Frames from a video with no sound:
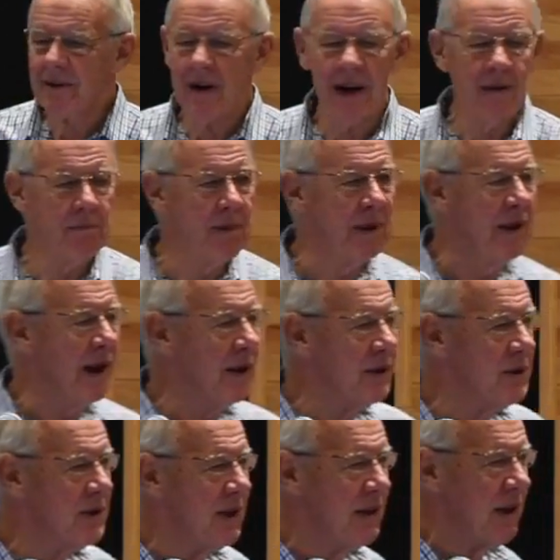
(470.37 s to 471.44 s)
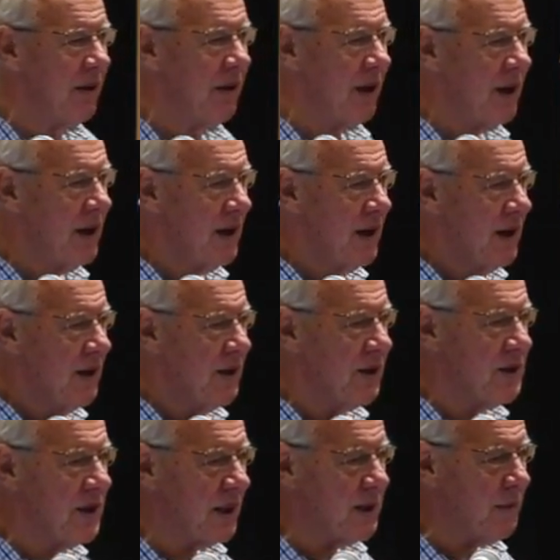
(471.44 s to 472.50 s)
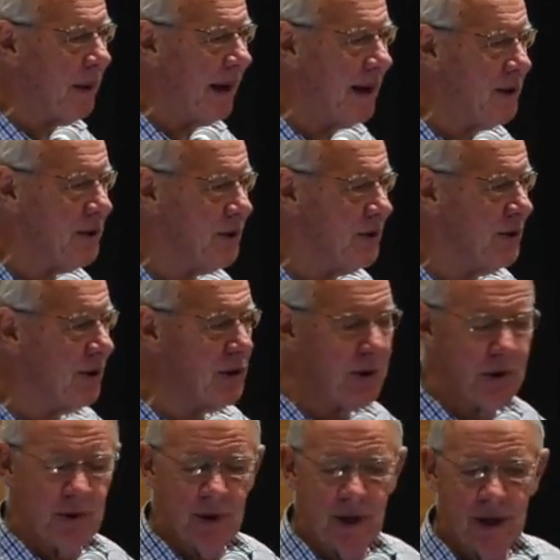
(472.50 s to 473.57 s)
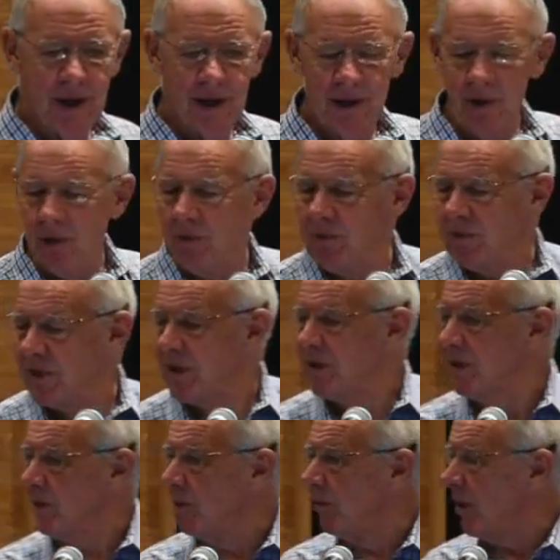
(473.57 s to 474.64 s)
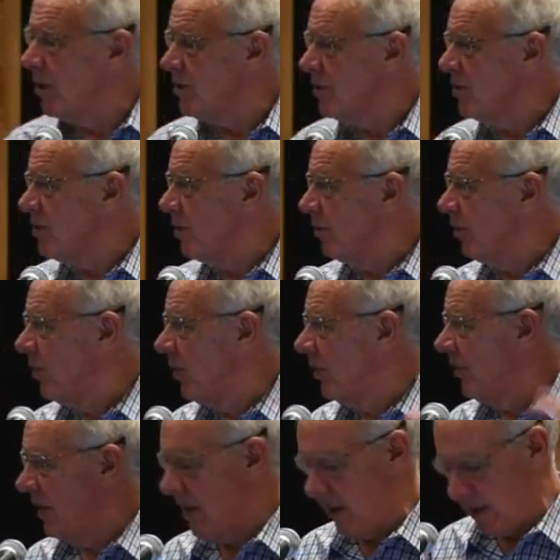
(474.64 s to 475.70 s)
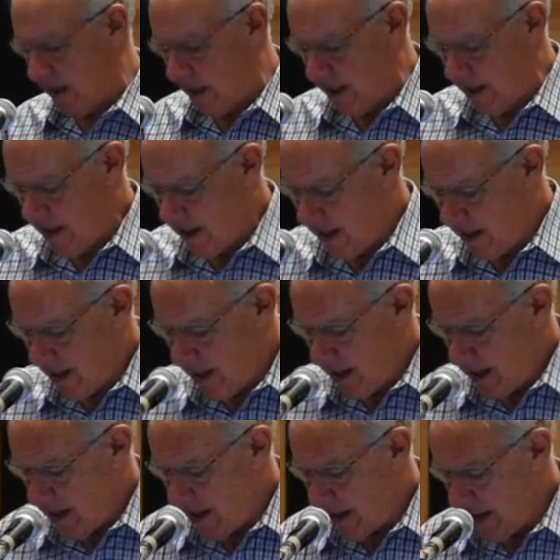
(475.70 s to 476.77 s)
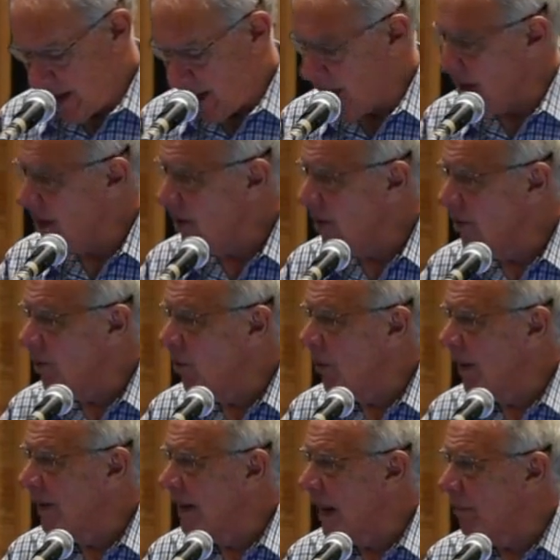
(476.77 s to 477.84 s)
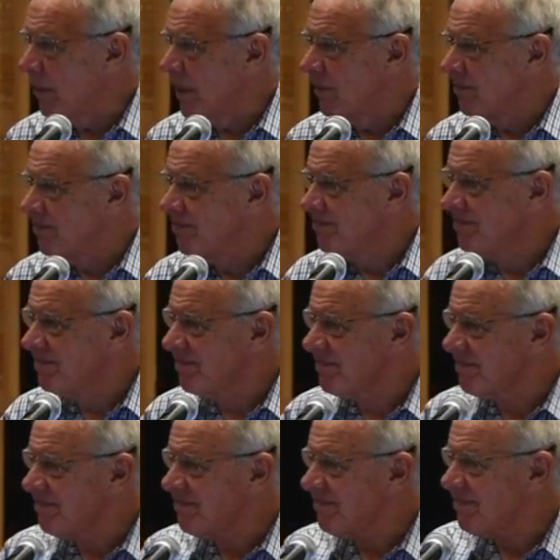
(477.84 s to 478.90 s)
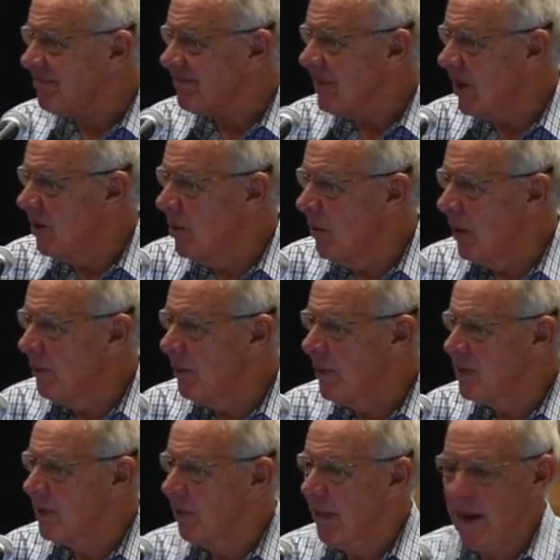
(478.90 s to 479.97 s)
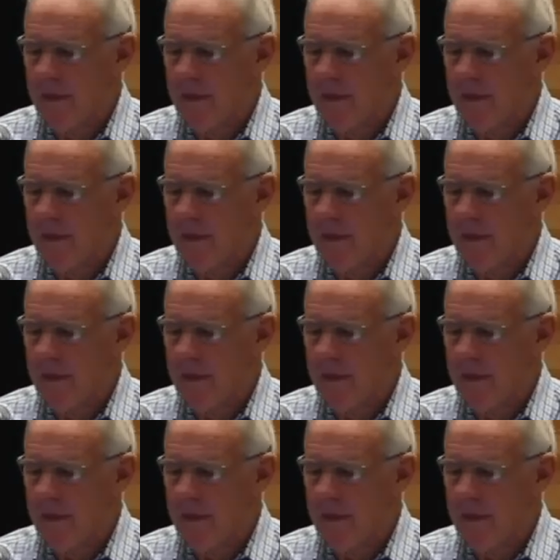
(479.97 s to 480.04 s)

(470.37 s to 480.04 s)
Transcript: right? But notice that there are the six pages that you you six little boxes you put on the uh, uh, on the one napkin, on the one piece of